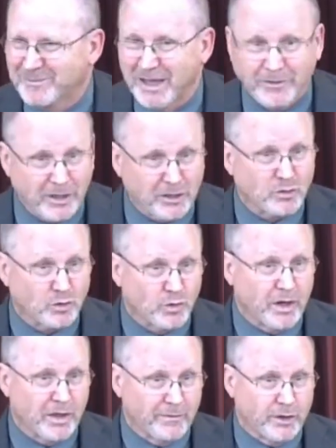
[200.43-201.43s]
And this was
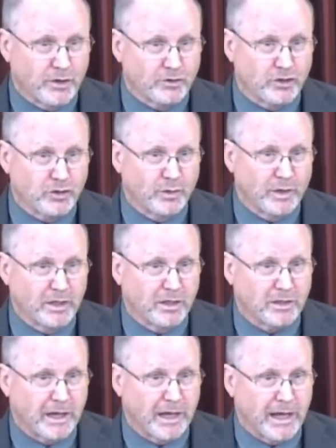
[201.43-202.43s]
one of the verses that we
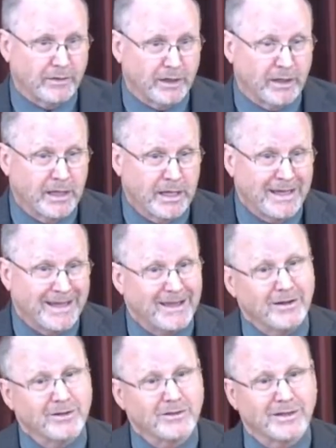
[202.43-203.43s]
looked at that
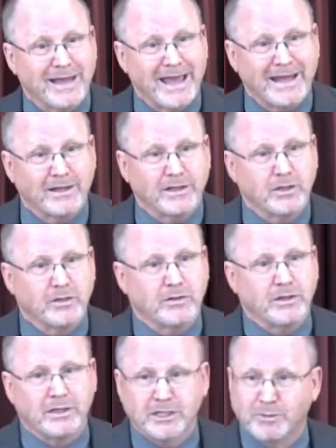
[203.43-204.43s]
here's an attitude
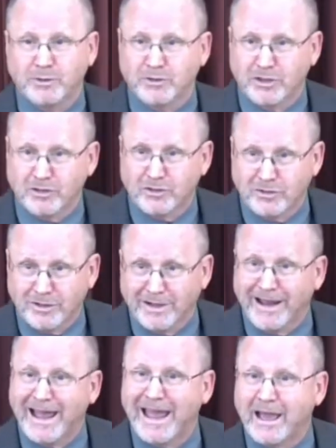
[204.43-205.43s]
and disposition and
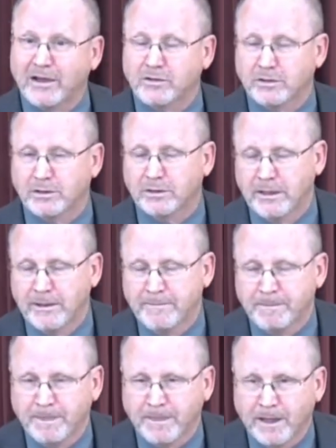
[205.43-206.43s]
an action
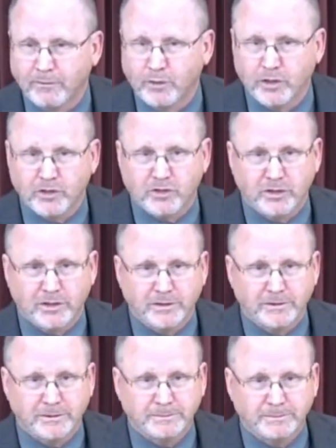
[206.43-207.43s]
of
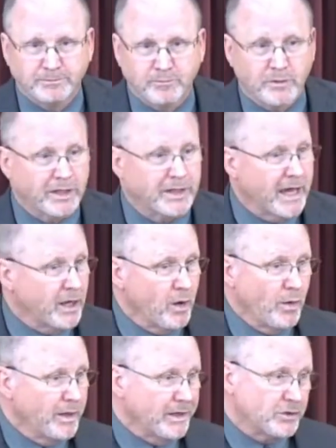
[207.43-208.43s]
Christians that not
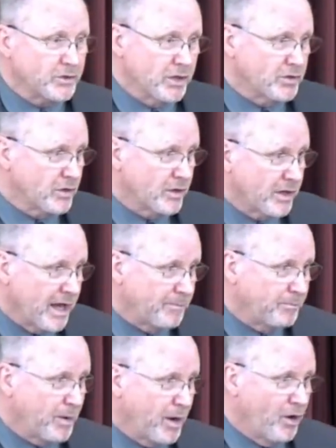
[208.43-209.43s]
only assisted and
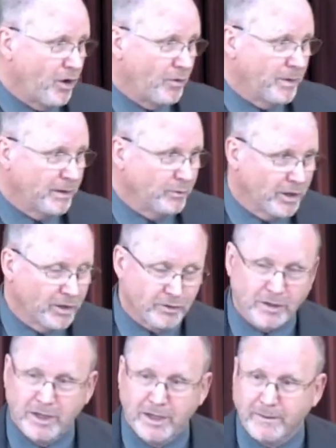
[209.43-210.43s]
helped Paul, but
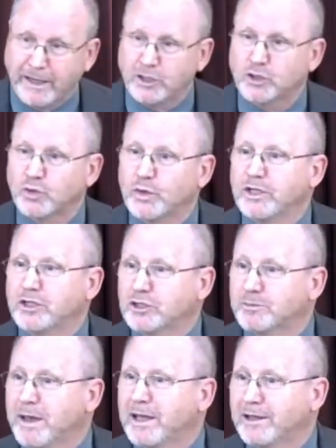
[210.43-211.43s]
was a sweet
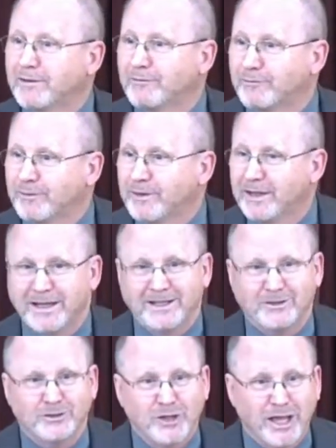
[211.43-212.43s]
smelling
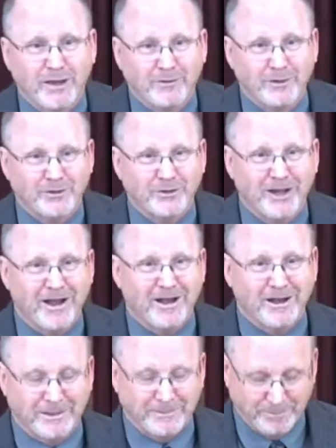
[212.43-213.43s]
savor to
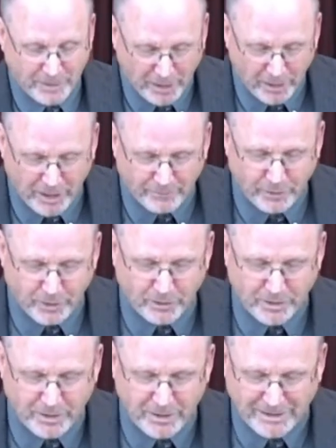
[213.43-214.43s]
God. Now look at
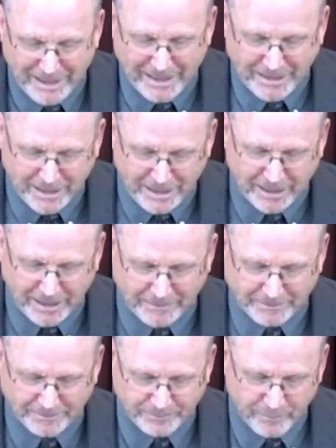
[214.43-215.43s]
verse
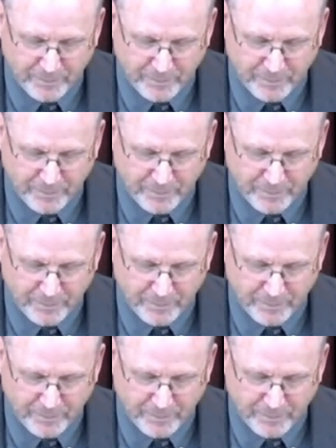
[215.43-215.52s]
19.